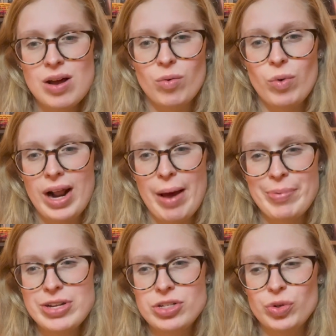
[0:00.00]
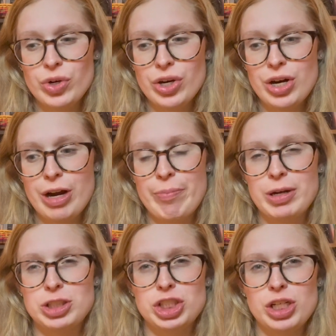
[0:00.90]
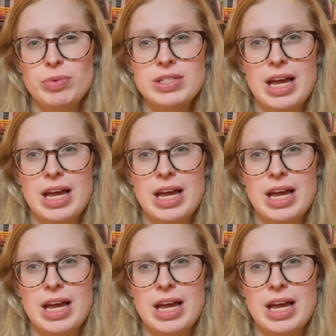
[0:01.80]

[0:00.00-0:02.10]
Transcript: what happened to her, but she was